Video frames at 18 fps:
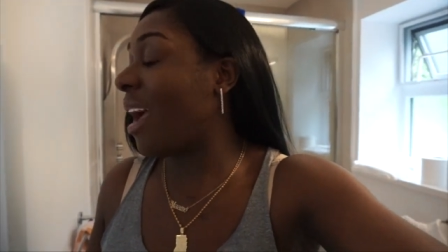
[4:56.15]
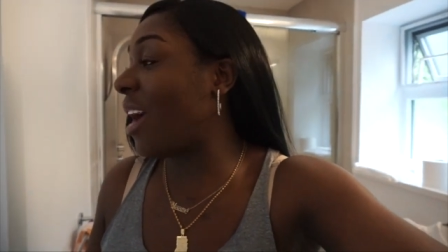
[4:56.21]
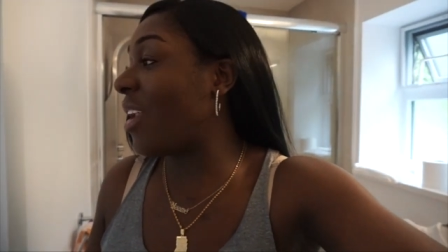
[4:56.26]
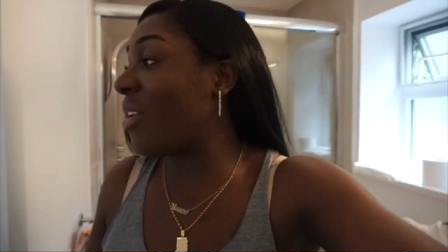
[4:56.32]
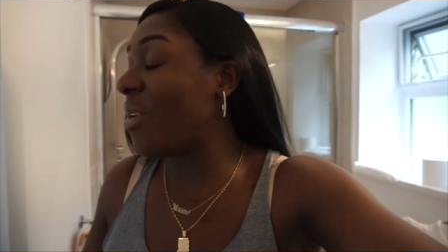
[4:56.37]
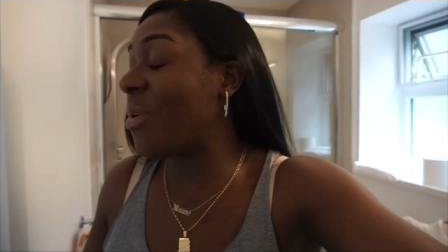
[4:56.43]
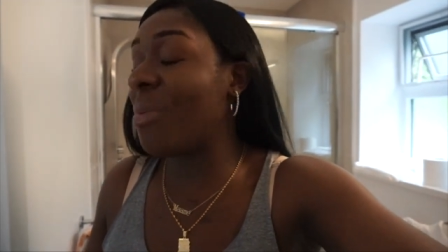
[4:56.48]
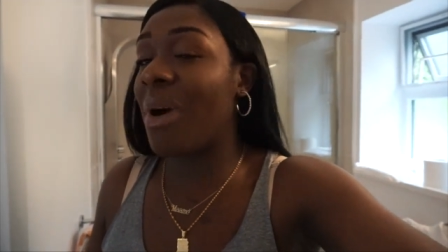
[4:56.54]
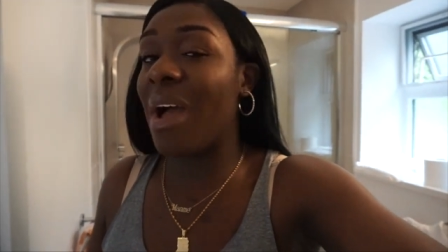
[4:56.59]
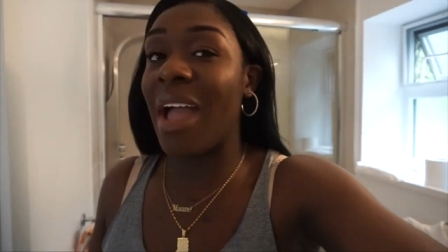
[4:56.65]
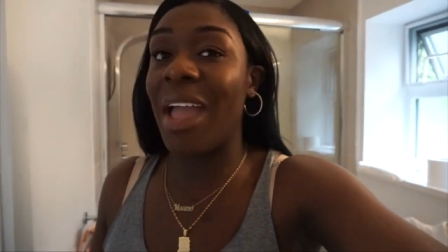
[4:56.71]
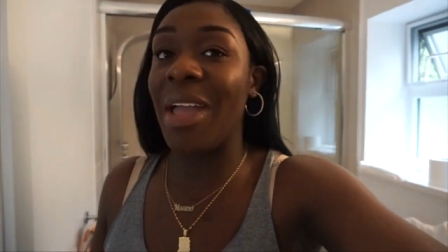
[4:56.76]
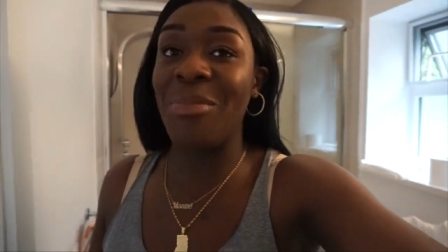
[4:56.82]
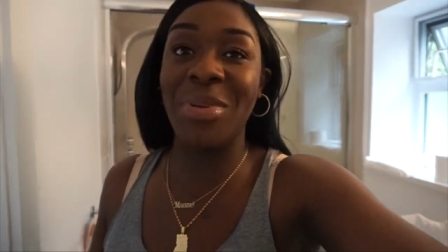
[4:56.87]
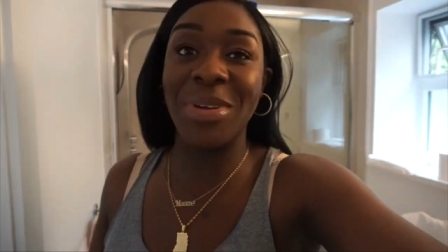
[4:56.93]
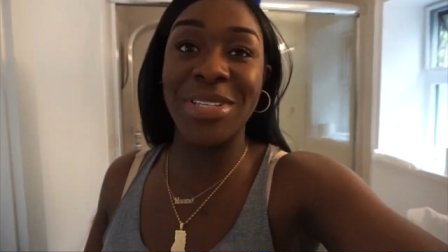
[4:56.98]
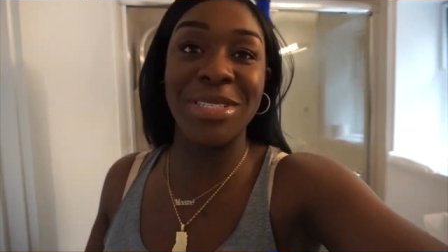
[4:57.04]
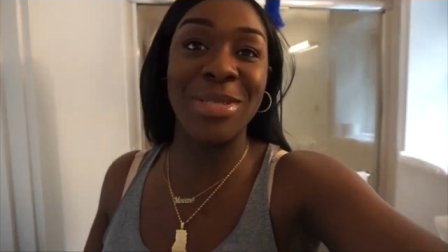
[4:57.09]
I don't know why.
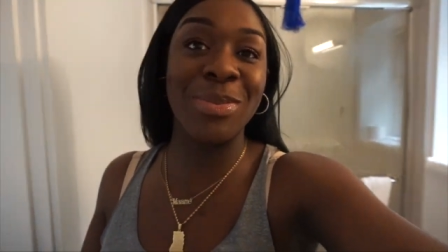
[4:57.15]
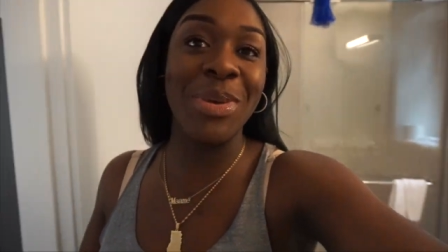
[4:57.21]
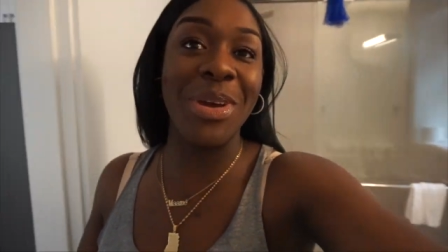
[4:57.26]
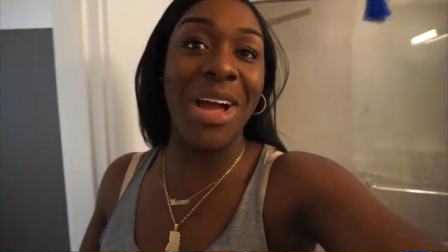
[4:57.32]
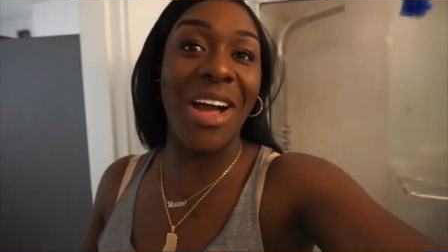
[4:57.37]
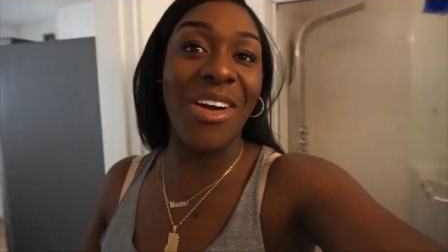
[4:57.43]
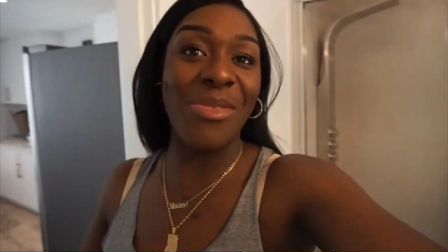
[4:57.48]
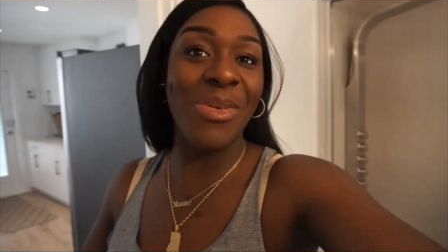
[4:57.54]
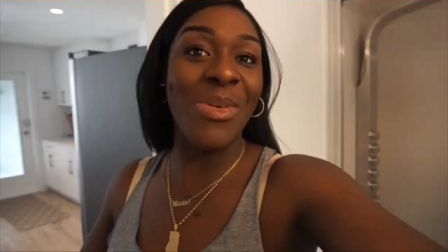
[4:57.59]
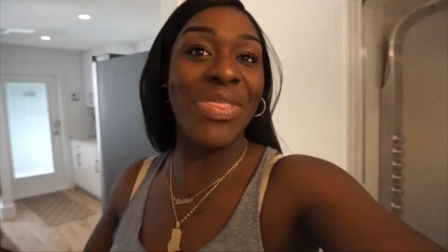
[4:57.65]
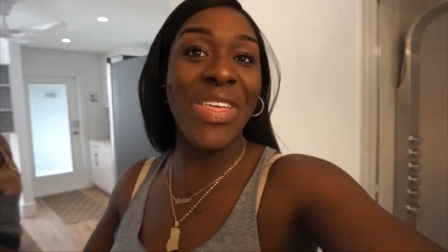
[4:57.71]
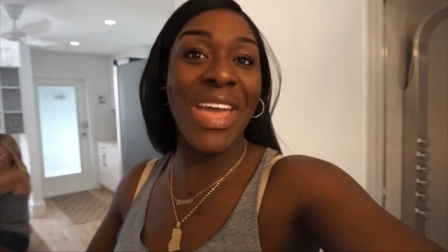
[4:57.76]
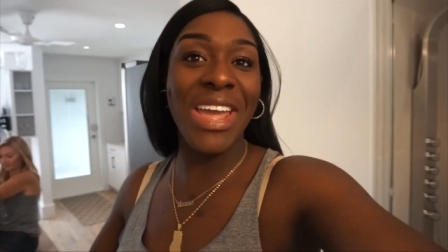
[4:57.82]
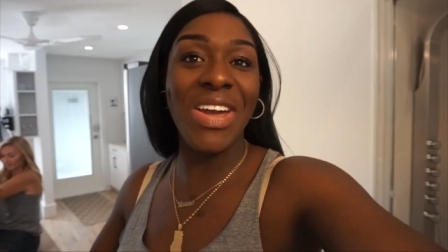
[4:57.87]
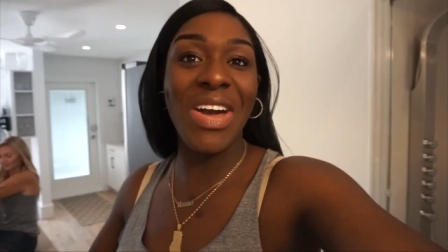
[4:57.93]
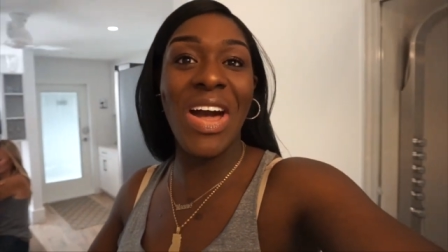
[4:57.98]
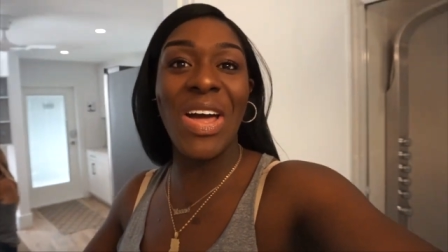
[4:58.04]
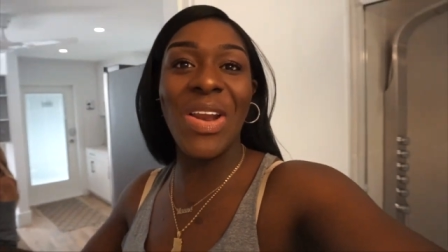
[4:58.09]
It pisses me off. But
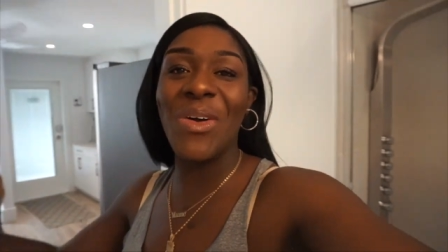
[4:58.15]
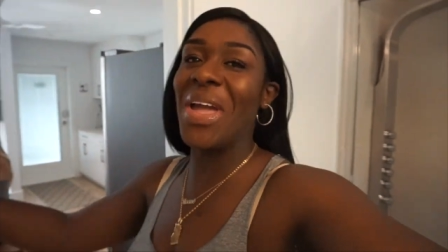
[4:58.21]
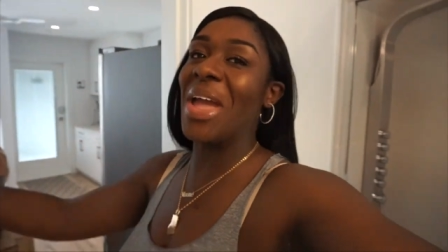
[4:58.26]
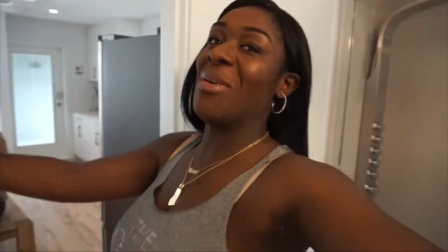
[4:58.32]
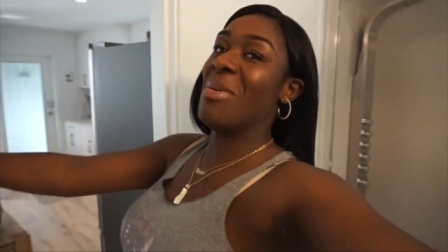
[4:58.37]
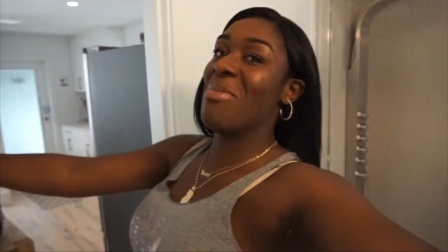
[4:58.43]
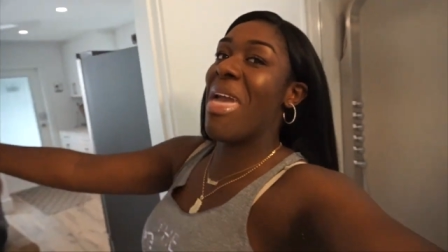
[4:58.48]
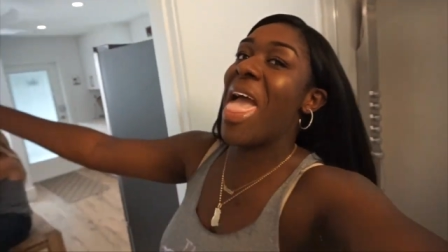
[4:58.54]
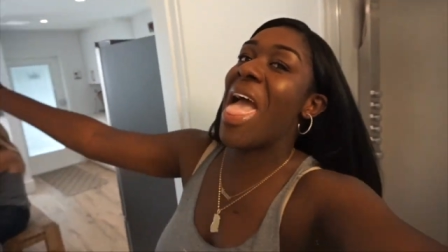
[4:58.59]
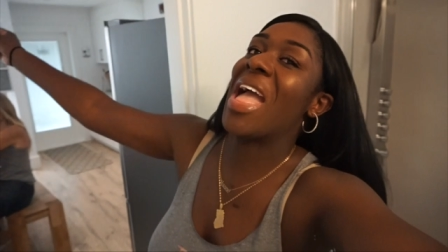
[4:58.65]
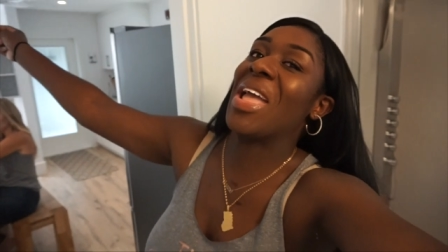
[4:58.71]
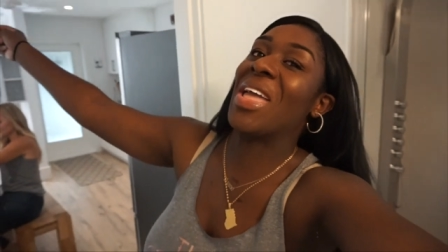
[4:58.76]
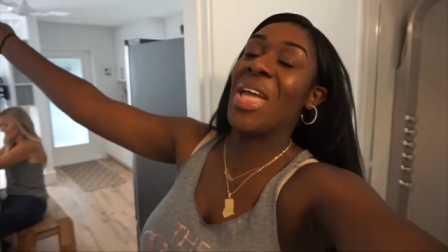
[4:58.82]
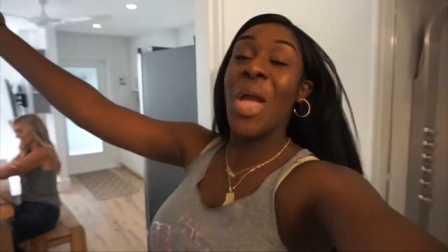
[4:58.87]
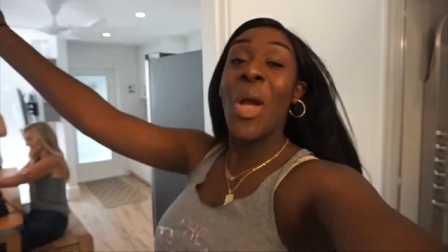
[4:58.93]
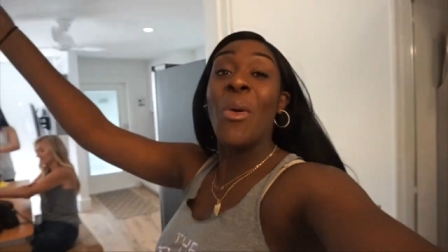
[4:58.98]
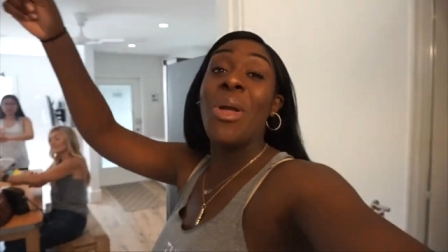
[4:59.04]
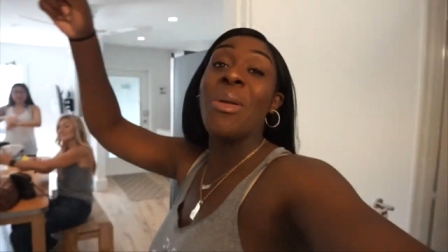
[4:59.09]
thank God. Okay, we back.
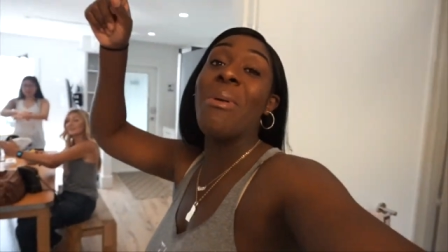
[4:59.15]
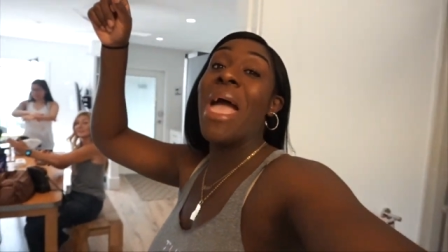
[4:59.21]
We